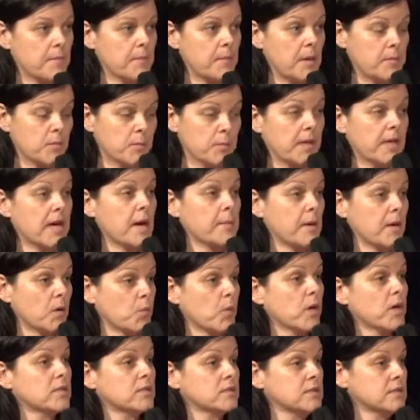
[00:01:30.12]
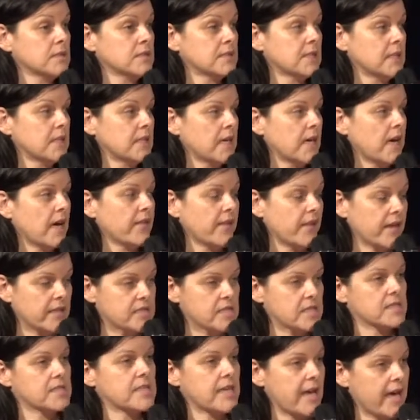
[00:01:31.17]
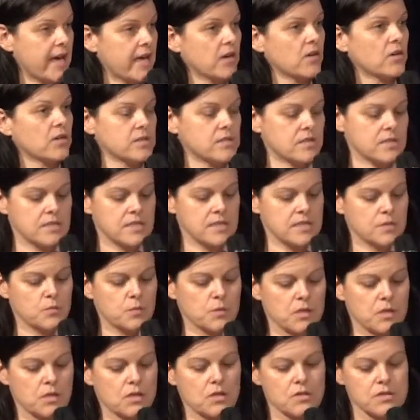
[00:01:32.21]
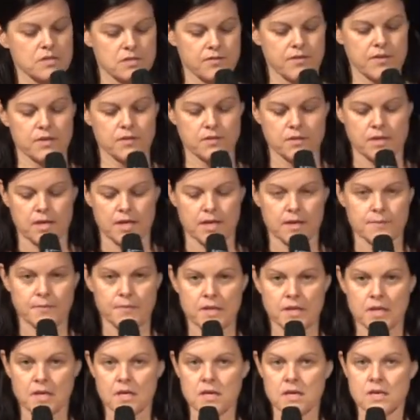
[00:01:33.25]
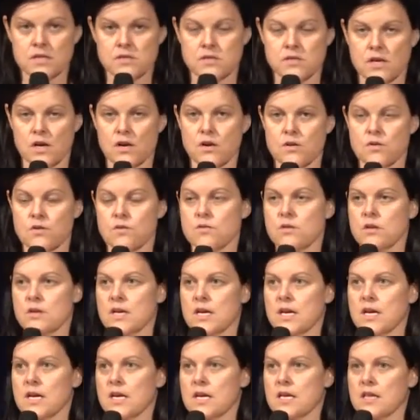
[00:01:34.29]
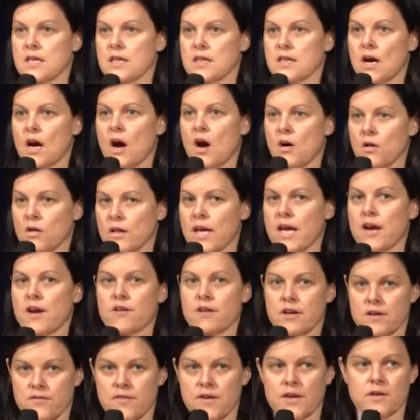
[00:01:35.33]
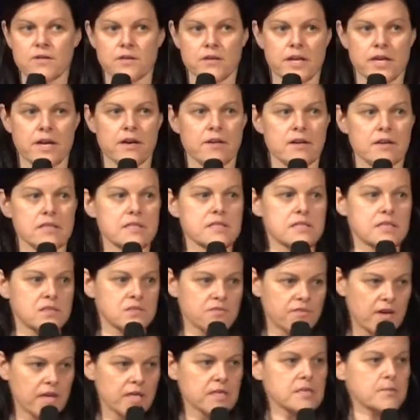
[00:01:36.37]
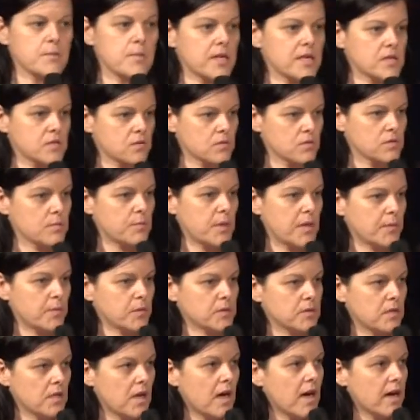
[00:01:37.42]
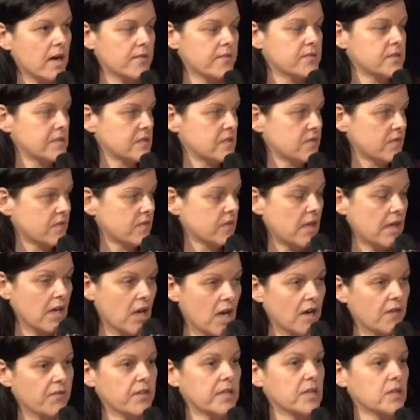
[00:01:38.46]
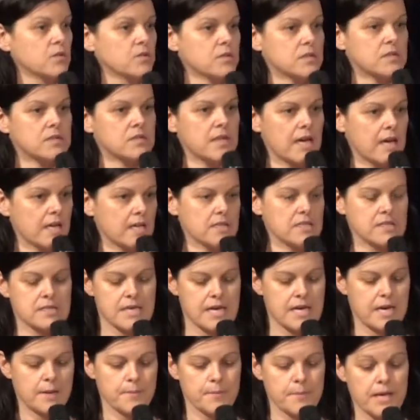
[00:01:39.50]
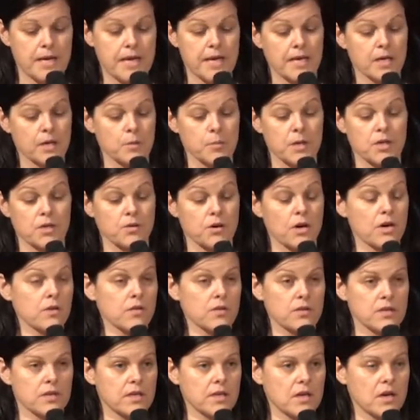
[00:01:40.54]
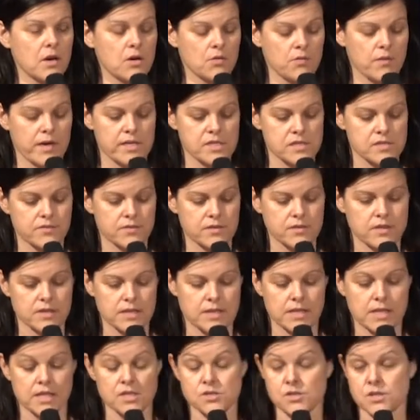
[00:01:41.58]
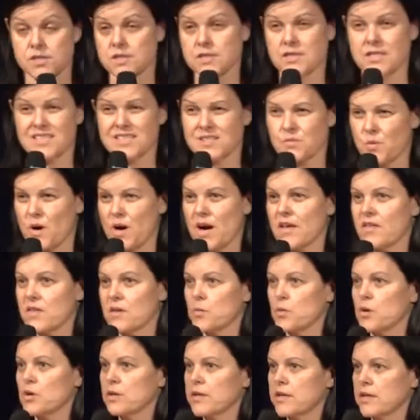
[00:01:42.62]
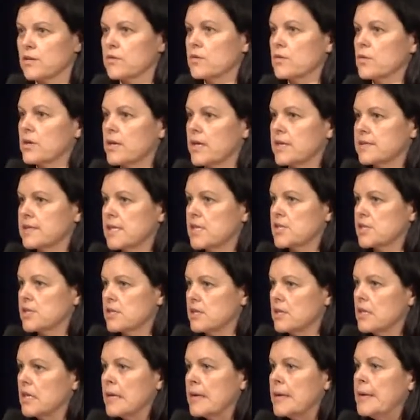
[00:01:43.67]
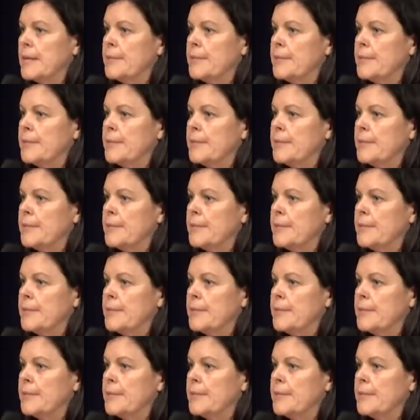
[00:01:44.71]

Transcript: people become unwell and they just cannot deal with the cost of healthcare. So the whole area of healthcare is just fundamental to people's lives, its livelihoods and economic growth in a whole range of countries, and it's why the World Health Organization